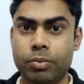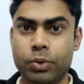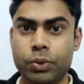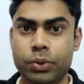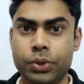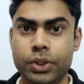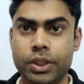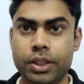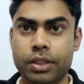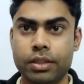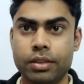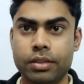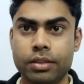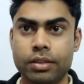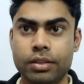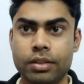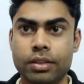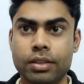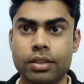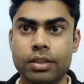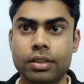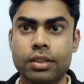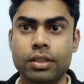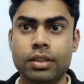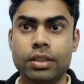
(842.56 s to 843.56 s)
question.
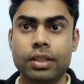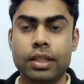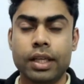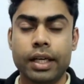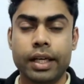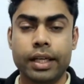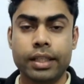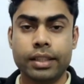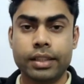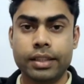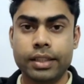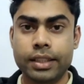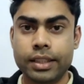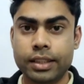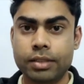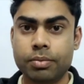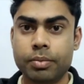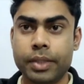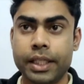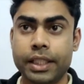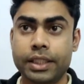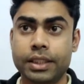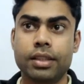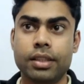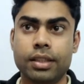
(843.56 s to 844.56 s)
And this
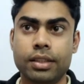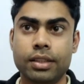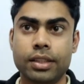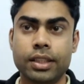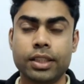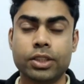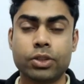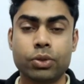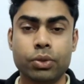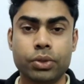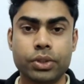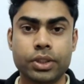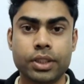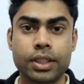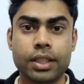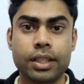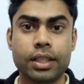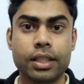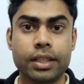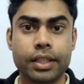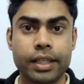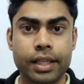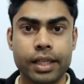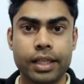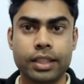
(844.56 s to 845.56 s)
makes this question
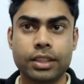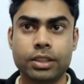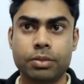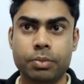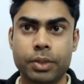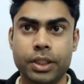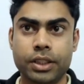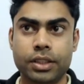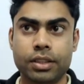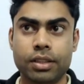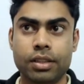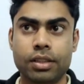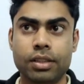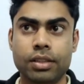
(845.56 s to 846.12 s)
really special.